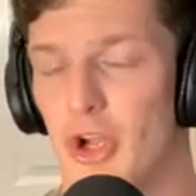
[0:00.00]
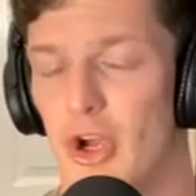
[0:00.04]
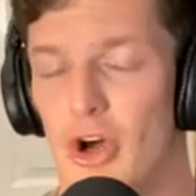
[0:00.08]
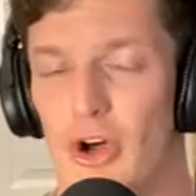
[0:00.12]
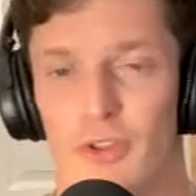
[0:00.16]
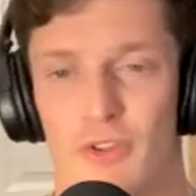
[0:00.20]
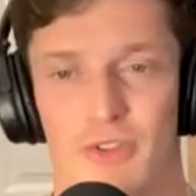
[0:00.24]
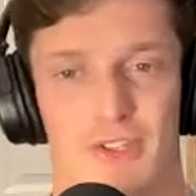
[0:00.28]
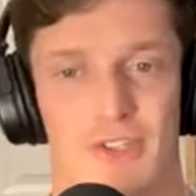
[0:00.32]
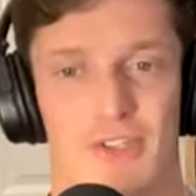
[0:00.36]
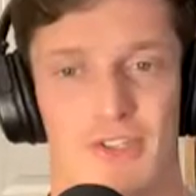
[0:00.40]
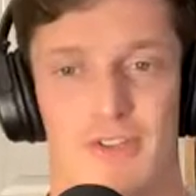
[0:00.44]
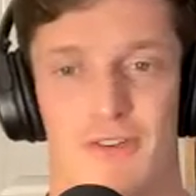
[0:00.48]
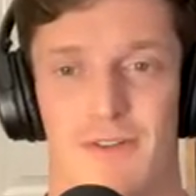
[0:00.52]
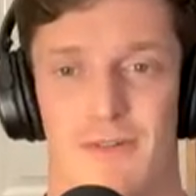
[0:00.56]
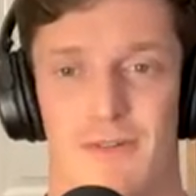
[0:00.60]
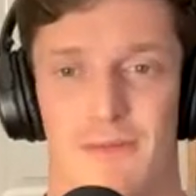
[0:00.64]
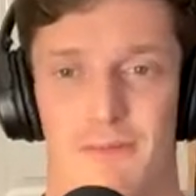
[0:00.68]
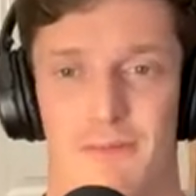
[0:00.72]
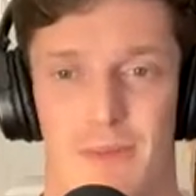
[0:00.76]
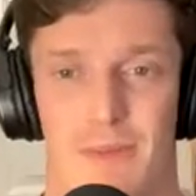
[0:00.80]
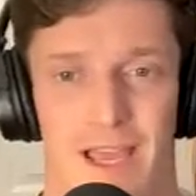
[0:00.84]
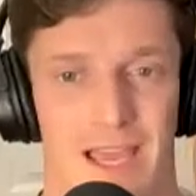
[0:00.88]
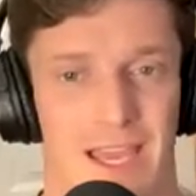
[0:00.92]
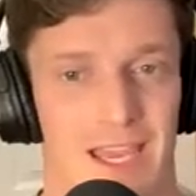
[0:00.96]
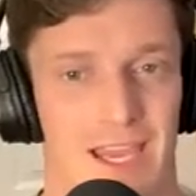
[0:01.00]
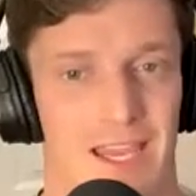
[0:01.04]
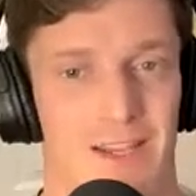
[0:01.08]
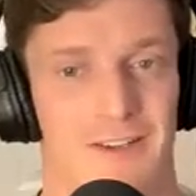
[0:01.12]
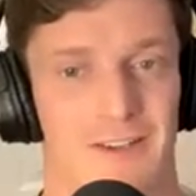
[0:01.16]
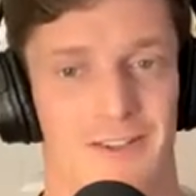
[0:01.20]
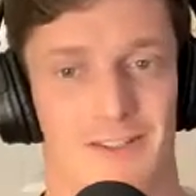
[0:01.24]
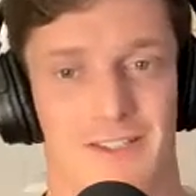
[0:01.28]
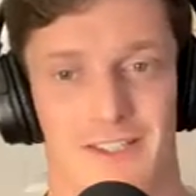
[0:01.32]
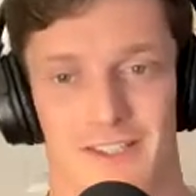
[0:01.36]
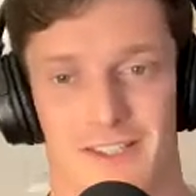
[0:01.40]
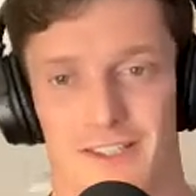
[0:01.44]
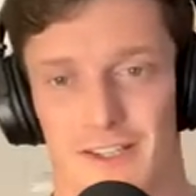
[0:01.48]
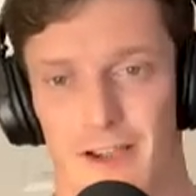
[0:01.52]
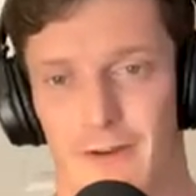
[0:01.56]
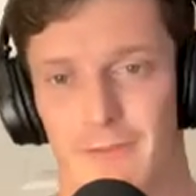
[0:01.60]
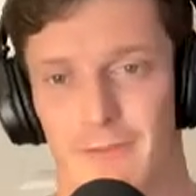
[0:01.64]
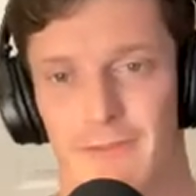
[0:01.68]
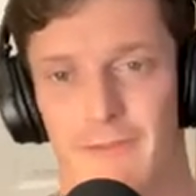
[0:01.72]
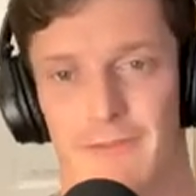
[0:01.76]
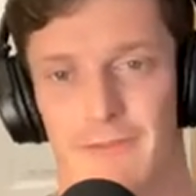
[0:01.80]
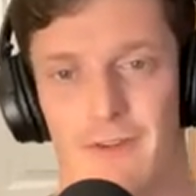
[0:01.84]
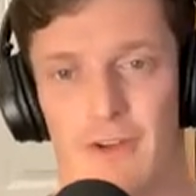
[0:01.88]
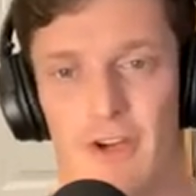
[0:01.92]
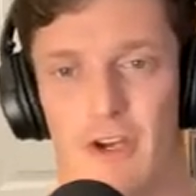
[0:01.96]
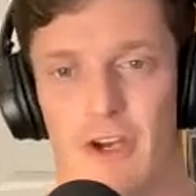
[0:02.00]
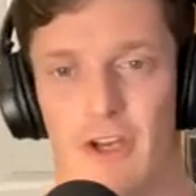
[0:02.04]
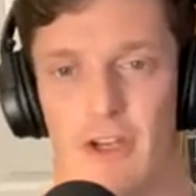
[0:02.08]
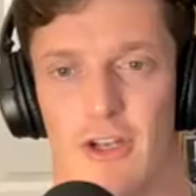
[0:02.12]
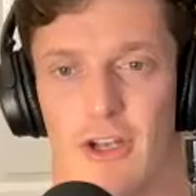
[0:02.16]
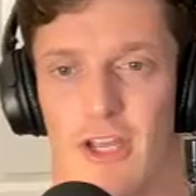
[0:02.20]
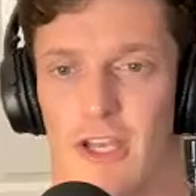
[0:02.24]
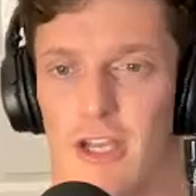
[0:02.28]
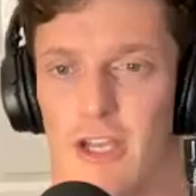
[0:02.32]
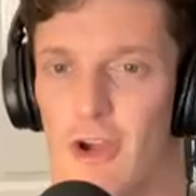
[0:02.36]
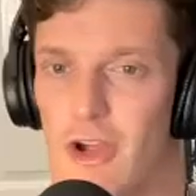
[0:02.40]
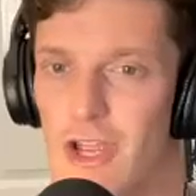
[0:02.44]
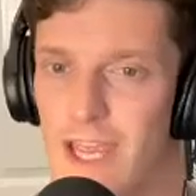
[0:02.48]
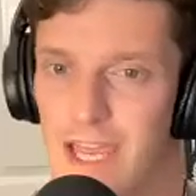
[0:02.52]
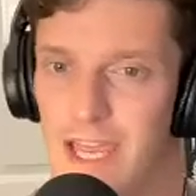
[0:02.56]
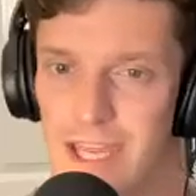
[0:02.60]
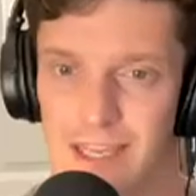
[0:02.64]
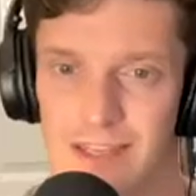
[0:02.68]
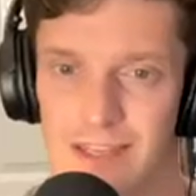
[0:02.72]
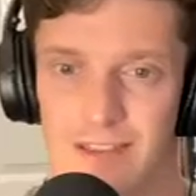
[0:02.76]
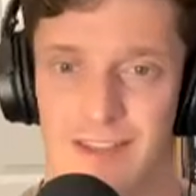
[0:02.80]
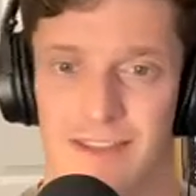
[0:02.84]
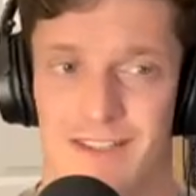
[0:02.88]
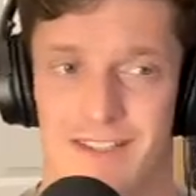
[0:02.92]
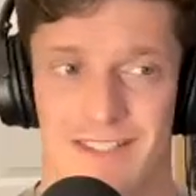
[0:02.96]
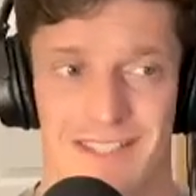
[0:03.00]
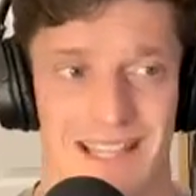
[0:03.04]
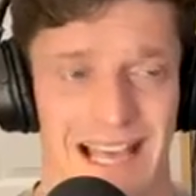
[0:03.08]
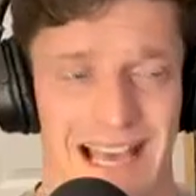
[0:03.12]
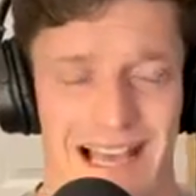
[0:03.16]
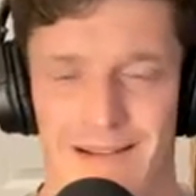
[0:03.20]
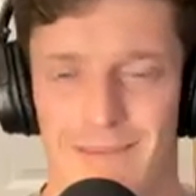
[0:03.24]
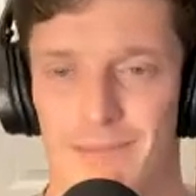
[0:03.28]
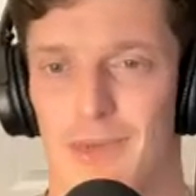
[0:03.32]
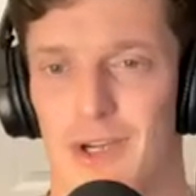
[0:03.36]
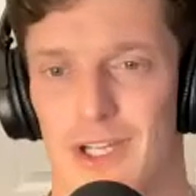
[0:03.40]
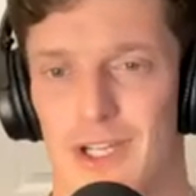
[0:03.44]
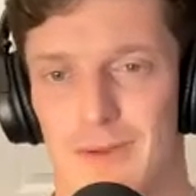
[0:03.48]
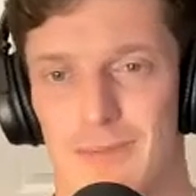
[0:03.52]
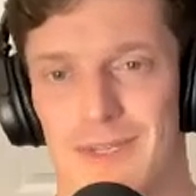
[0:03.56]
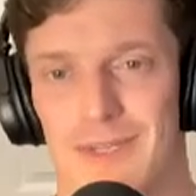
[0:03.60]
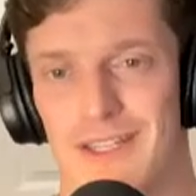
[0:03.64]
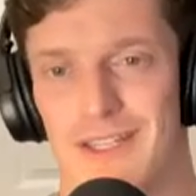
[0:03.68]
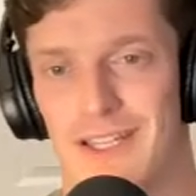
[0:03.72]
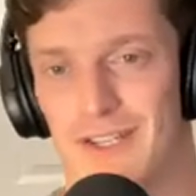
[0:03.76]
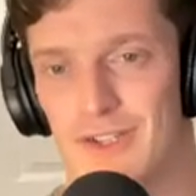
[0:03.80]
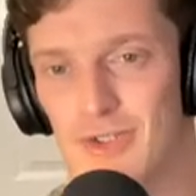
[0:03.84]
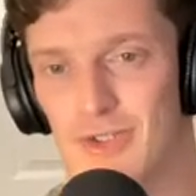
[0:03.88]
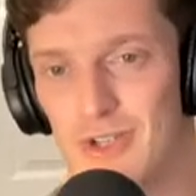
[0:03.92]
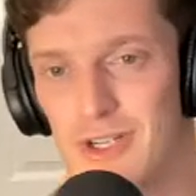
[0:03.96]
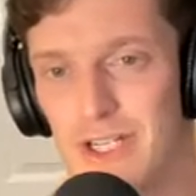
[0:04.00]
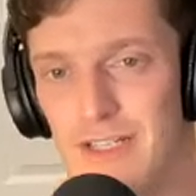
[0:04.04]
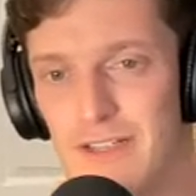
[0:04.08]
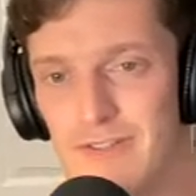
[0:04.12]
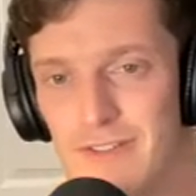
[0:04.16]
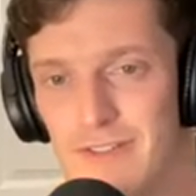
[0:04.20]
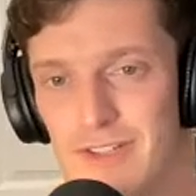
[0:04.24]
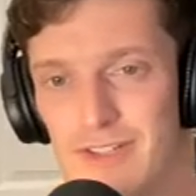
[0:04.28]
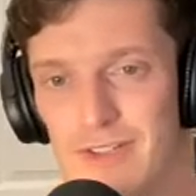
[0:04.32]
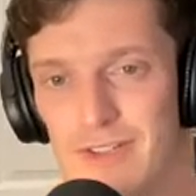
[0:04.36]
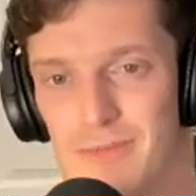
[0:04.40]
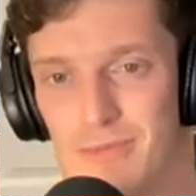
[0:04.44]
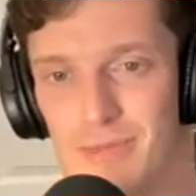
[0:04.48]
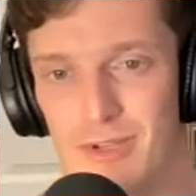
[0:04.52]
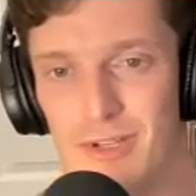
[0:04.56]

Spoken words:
constant pain and discomfort and like, I hate this, that might be their driver,